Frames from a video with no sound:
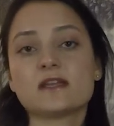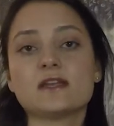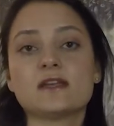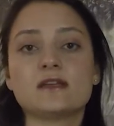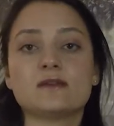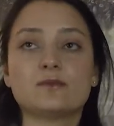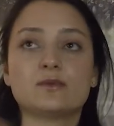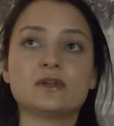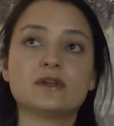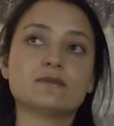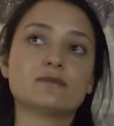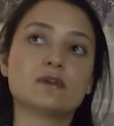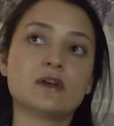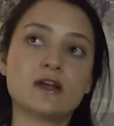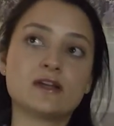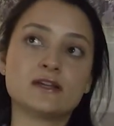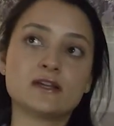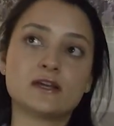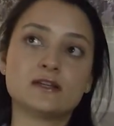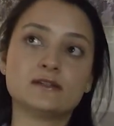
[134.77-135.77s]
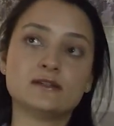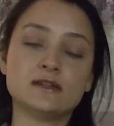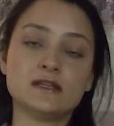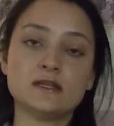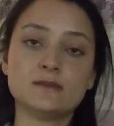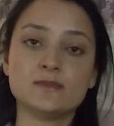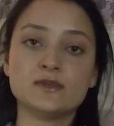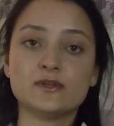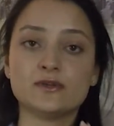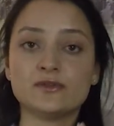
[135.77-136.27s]
and whenever I got an
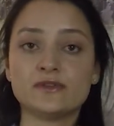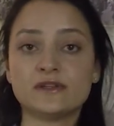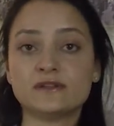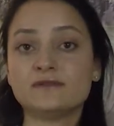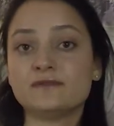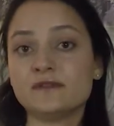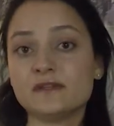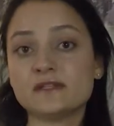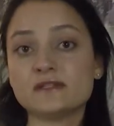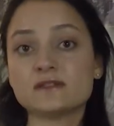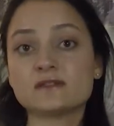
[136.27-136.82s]
email that fit